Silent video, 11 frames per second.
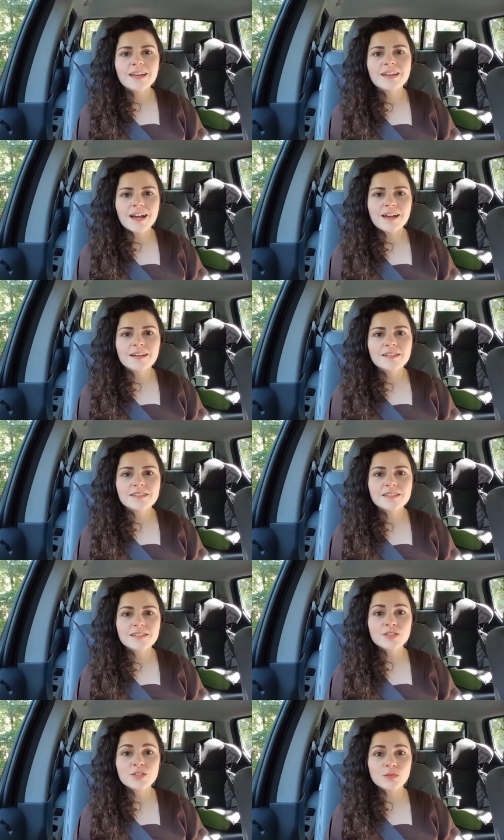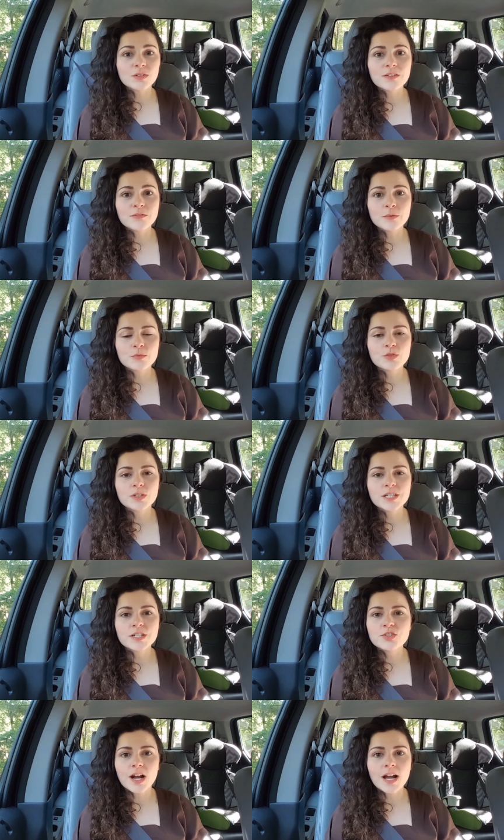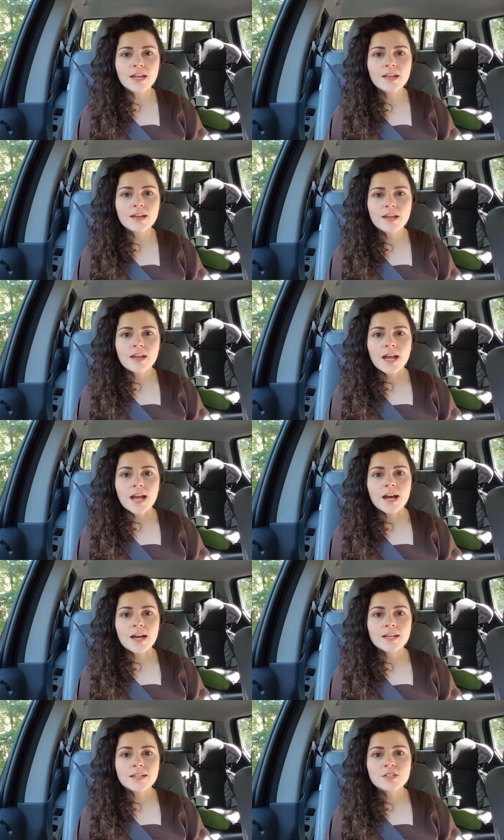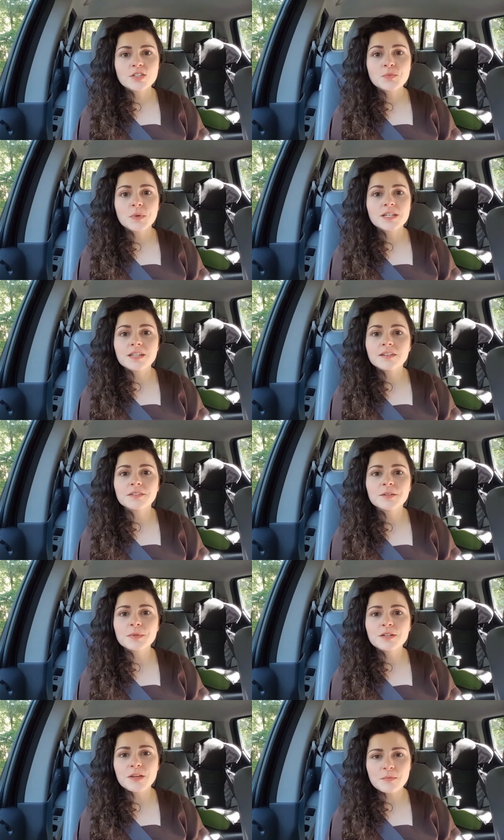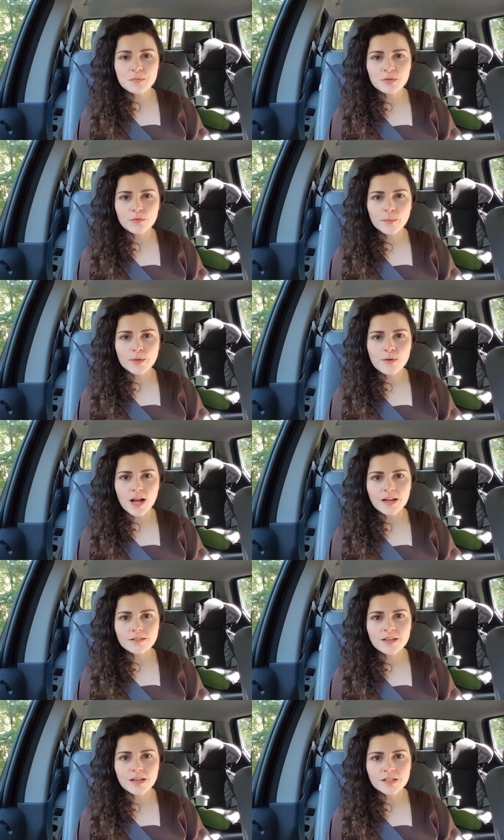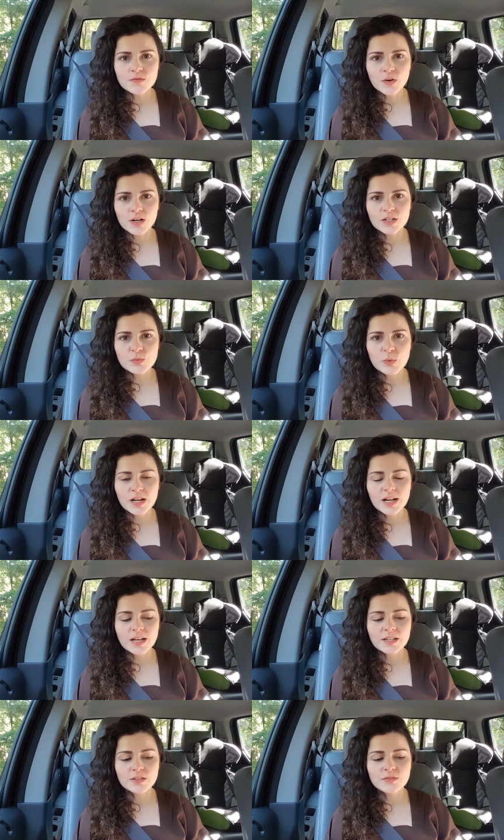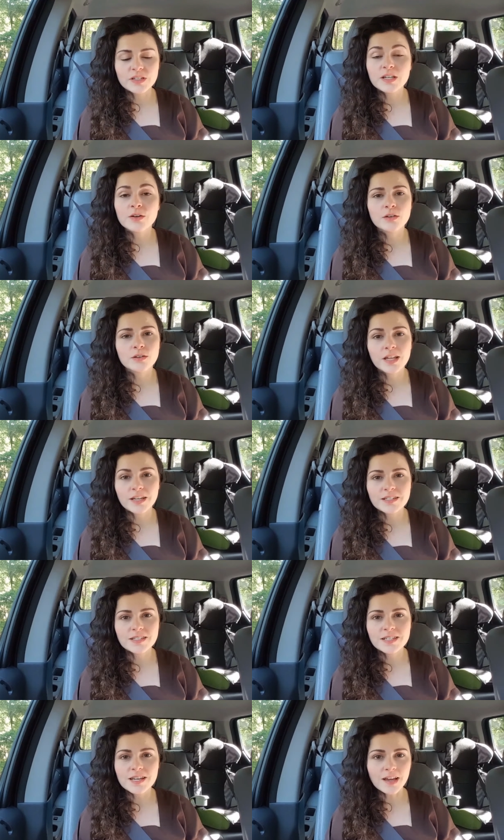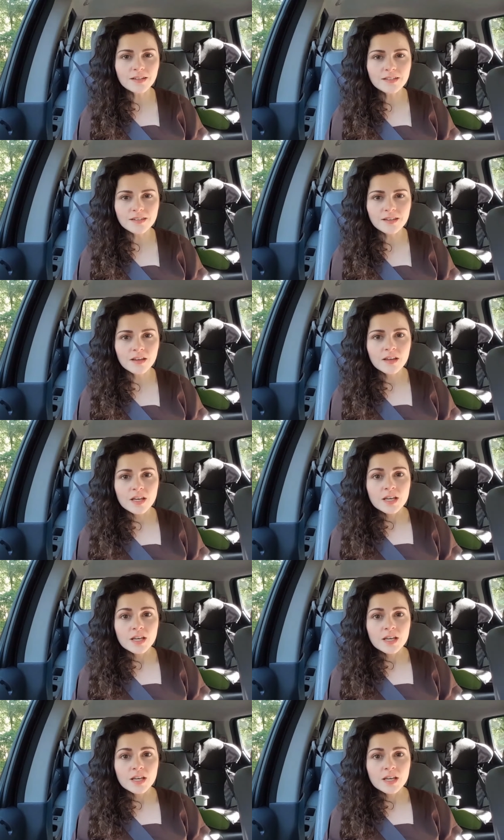Hey guys, this is Julia from Julia Trying. I just wanted to get a little bit of input from you guys as far as what kind of video you'd like to see next.